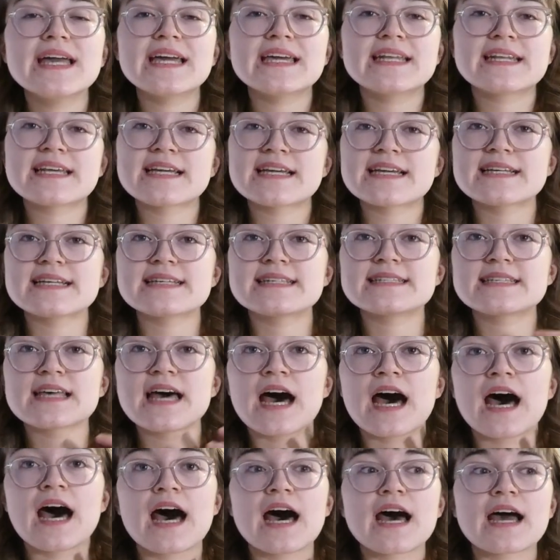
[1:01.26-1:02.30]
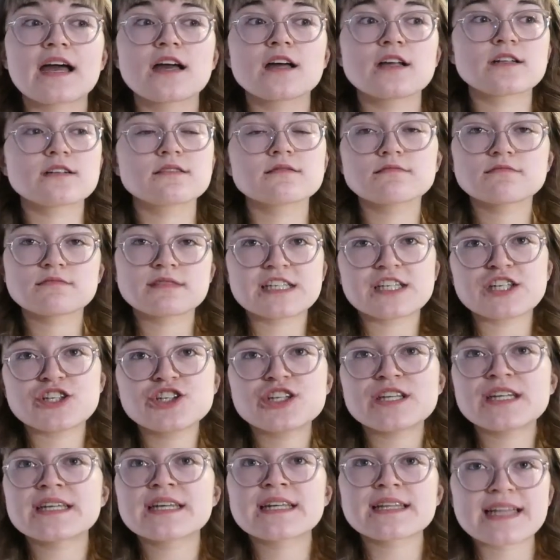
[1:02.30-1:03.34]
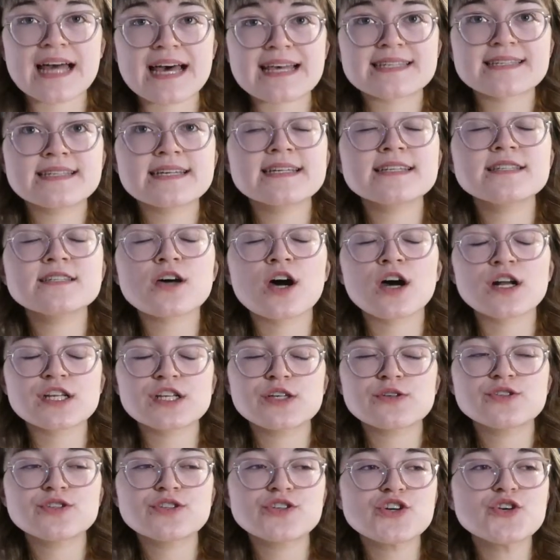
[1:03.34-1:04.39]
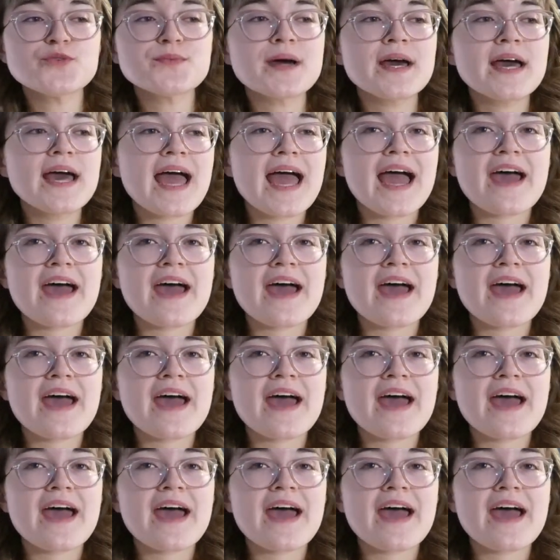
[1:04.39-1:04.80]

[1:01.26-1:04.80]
in his teaching lessons on YouTube,